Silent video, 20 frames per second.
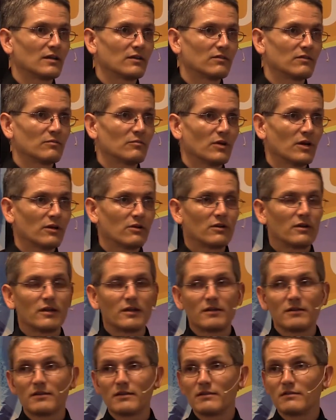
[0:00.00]
So moderate
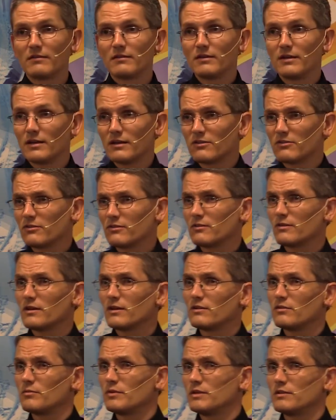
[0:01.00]
intensity
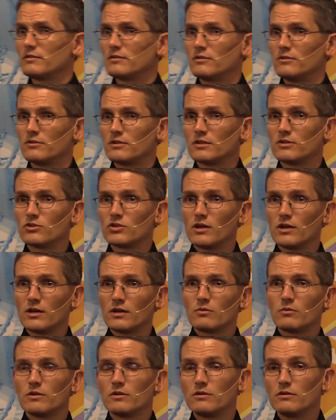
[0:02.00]
exercise means that you can
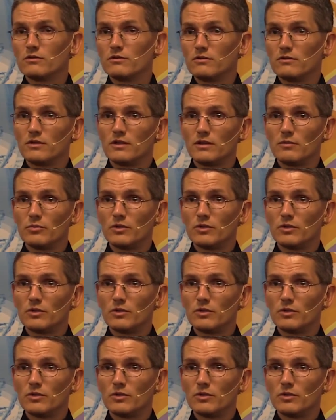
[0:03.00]
talk while you're doing it,